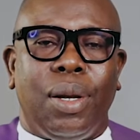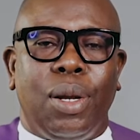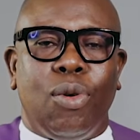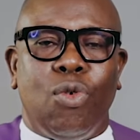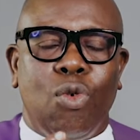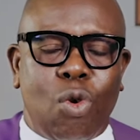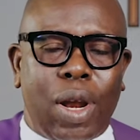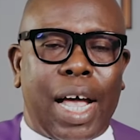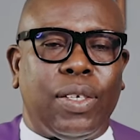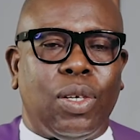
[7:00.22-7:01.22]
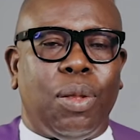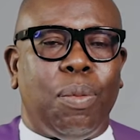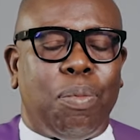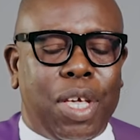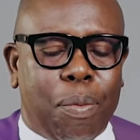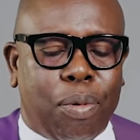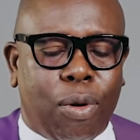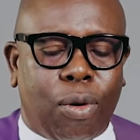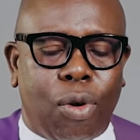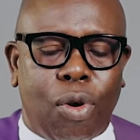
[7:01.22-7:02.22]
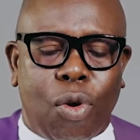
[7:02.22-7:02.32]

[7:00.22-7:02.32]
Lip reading: the rulers of the people,